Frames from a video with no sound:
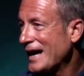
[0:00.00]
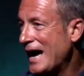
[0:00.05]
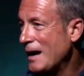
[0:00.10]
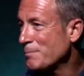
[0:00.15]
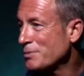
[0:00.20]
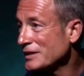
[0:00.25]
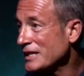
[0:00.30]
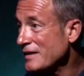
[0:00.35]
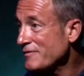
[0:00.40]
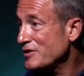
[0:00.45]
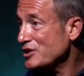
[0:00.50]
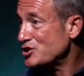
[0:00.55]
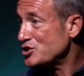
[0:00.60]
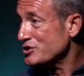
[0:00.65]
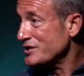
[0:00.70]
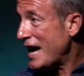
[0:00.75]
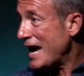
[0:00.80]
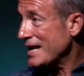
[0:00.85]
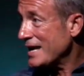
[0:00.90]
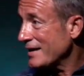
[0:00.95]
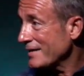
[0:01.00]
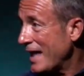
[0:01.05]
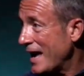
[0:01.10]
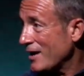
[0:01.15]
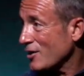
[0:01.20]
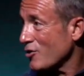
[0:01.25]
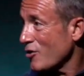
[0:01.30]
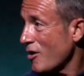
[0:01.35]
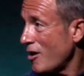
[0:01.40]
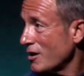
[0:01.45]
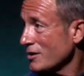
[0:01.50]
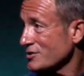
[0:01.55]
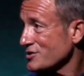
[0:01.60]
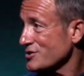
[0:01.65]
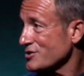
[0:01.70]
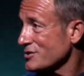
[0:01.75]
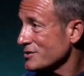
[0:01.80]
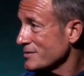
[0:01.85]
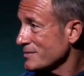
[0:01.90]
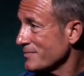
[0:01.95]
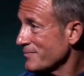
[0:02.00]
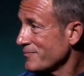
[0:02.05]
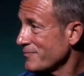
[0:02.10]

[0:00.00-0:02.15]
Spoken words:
I believe that you died on that cross.